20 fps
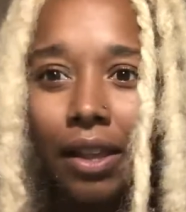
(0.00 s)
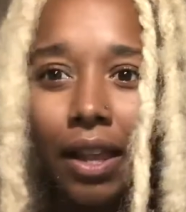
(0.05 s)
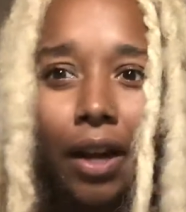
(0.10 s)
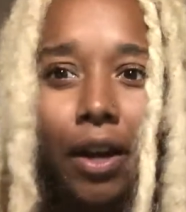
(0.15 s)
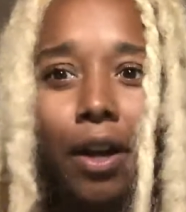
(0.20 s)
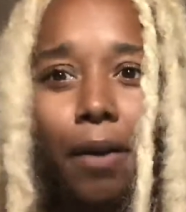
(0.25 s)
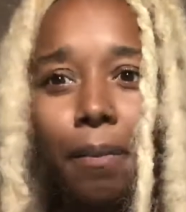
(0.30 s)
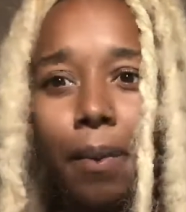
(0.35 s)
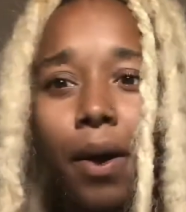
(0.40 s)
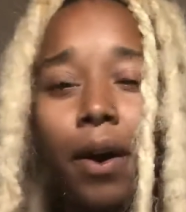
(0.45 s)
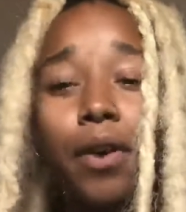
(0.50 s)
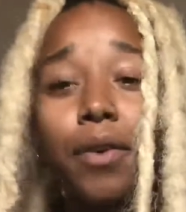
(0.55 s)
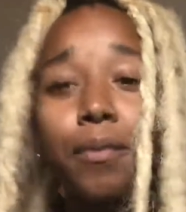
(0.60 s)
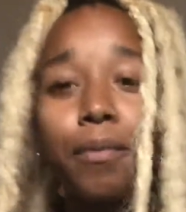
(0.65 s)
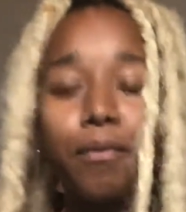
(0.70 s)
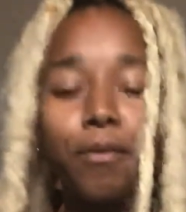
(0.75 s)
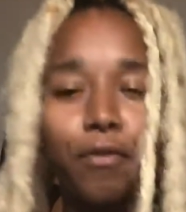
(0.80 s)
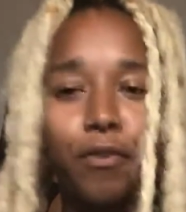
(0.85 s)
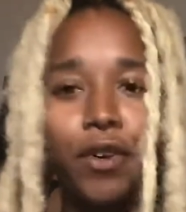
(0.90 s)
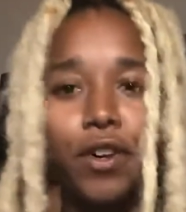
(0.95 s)
Like upon
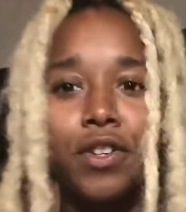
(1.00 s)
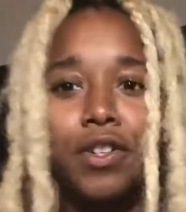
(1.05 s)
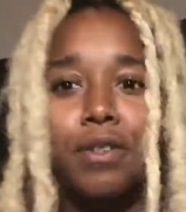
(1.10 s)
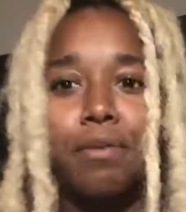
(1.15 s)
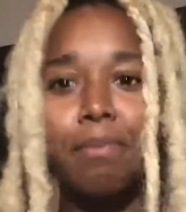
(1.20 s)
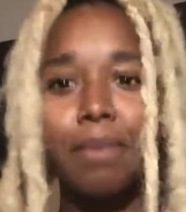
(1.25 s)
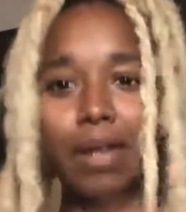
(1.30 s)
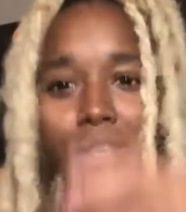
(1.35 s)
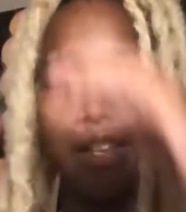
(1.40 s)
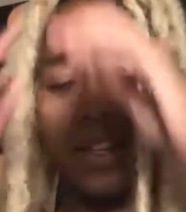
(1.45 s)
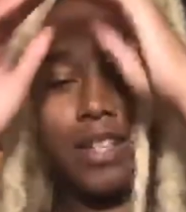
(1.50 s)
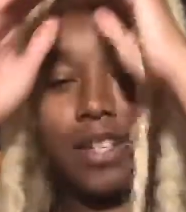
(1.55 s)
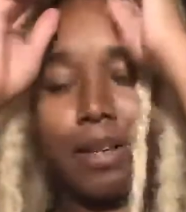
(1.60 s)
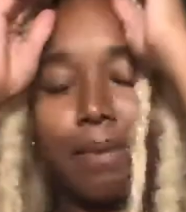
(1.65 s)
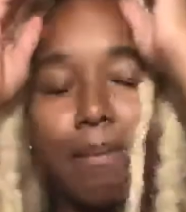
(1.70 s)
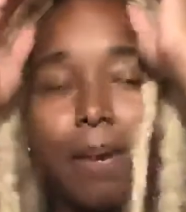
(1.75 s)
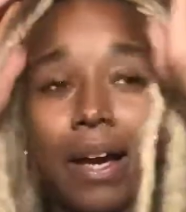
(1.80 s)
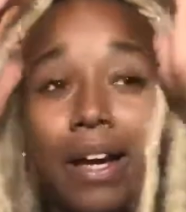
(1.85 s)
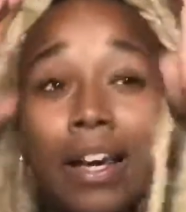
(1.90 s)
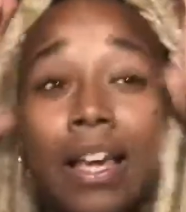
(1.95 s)
first meeting
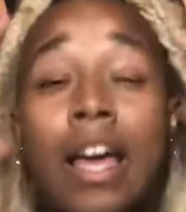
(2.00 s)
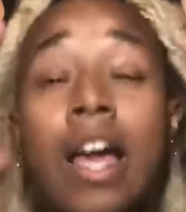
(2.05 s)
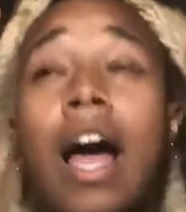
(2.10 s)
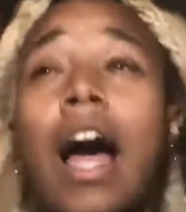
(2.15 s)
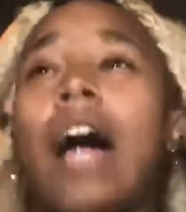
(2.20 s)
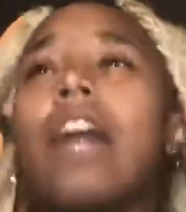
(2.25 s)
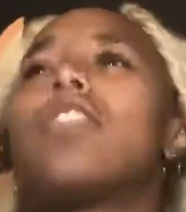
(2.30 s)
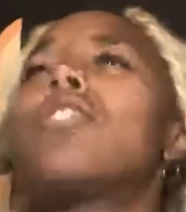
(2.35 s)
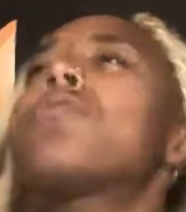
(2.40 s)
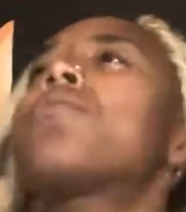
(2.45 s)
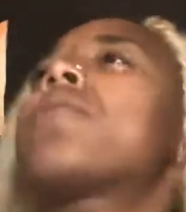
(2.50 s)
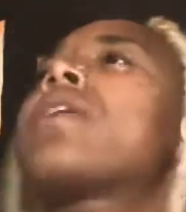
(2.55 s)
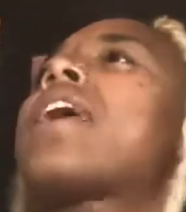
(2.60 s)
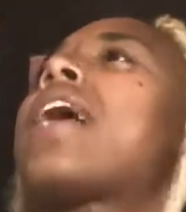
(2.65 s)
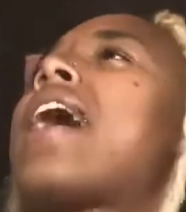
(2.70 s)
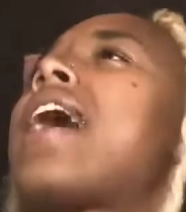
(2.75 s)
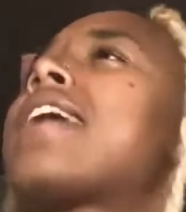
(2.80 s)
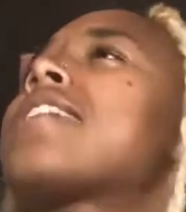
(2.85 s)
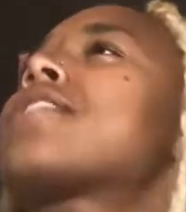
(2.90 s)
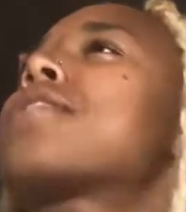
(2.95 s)
somebody, I do want to
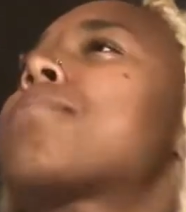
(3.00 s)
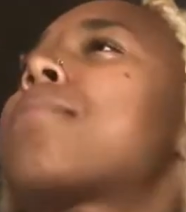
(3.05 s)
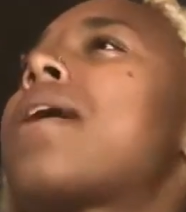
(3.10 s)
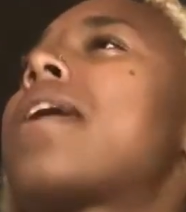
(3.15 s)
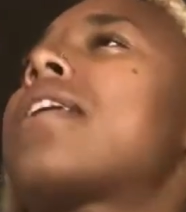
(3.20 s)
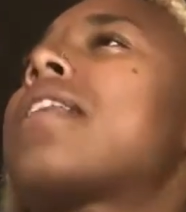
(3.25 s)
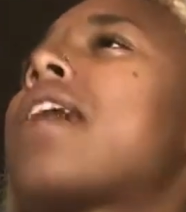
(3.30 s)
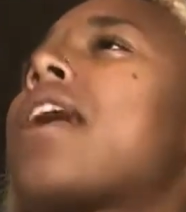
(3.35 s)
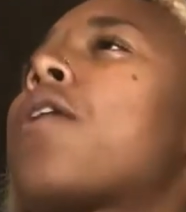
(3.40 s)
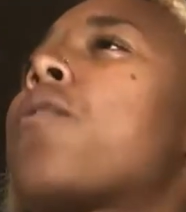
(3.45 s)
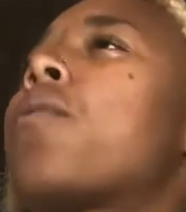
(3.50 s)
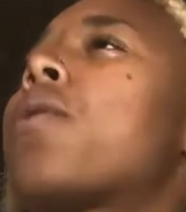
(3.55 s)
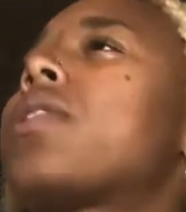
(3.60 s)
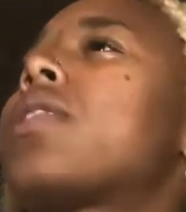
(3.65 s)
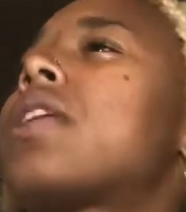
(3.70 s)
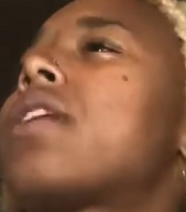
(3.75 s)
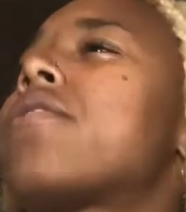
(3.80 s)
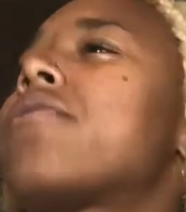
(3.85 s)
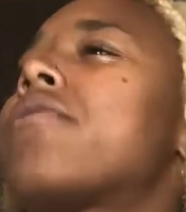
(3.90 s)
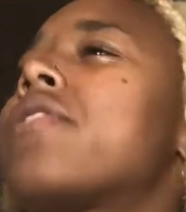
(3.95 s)
ask somebody like what
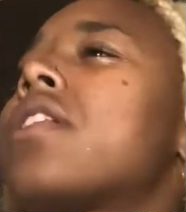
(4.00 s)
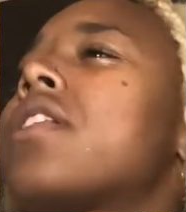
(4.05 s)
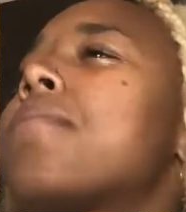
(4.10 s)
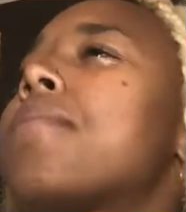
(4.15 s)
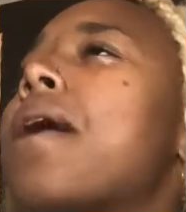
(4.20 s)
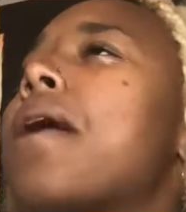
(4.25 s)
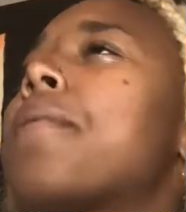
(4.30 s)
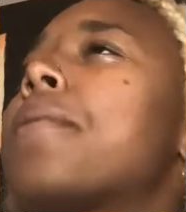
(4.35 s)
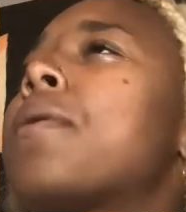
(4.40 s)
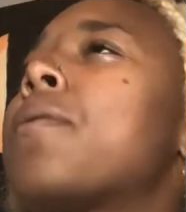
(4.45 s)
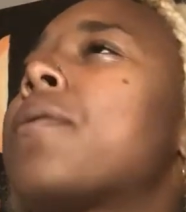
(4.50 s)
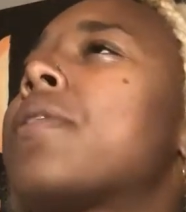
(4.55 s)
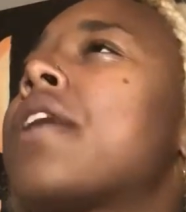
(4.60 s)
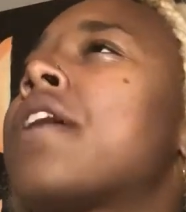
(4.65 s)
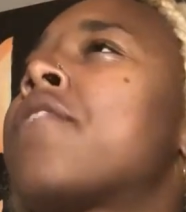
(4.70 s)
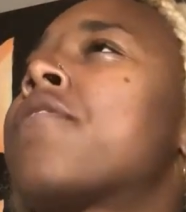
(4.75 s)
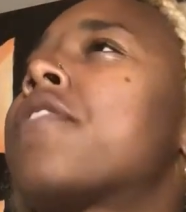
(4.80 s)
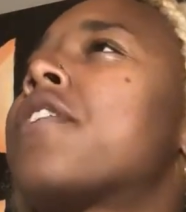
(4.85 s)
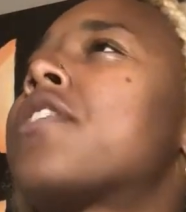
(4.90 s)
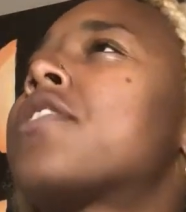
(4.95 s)
they feel about me when they
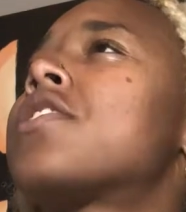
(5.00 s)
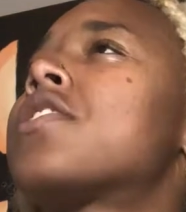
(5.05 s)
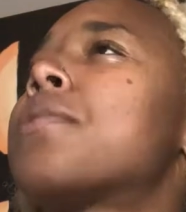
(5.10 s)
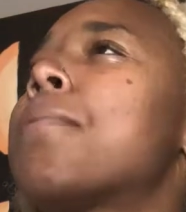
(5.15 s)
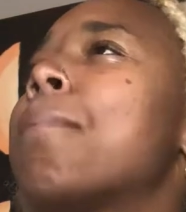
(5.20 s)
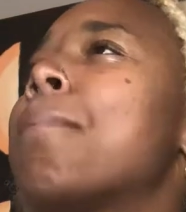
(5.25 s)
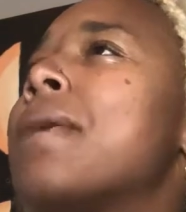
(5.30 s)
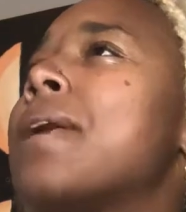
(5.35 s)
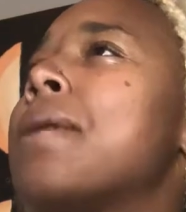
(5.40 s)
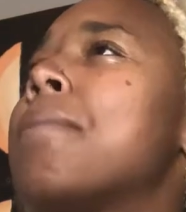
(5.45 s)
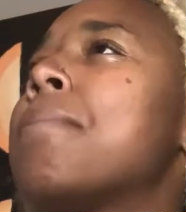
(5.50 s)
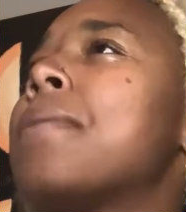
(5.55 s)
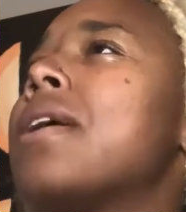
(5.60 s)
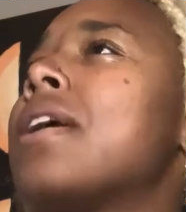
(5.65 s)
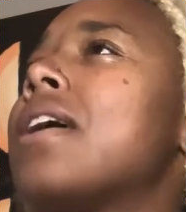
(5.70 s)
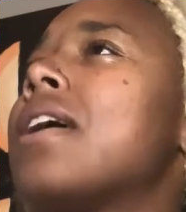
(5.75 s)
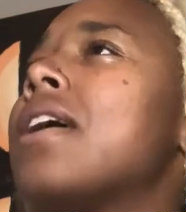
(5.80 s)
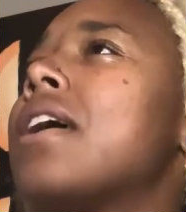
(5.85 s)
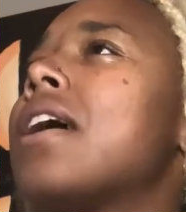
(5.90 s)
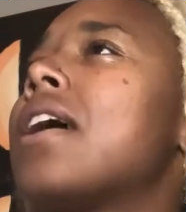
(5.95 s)
first meet
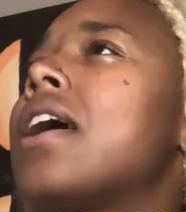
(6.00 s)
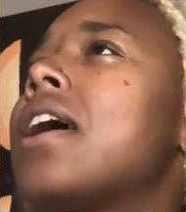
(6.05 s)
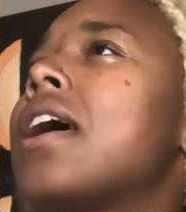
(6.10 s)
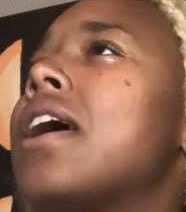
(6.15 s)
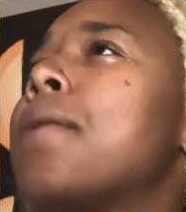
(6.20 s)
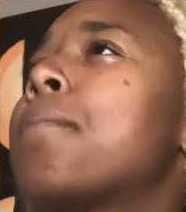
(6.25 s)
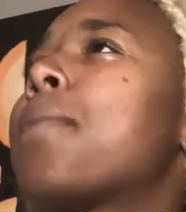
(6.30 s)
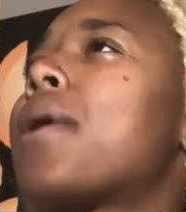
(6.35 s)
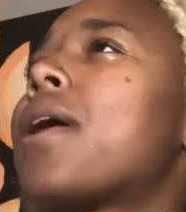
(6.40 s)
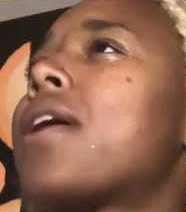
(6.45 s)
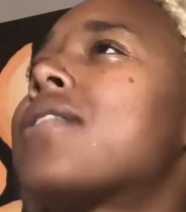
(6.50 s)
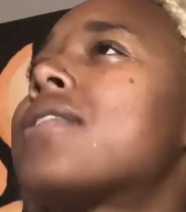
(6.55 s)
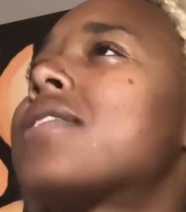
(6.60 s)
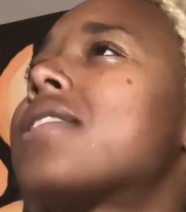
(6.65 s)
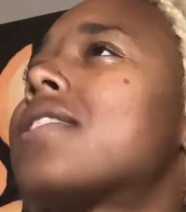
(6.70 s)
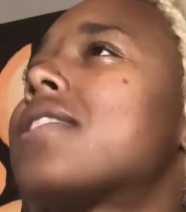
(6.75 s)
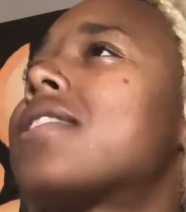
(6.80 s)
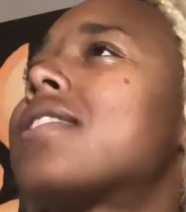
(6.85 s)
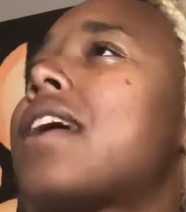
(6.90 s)
me in person.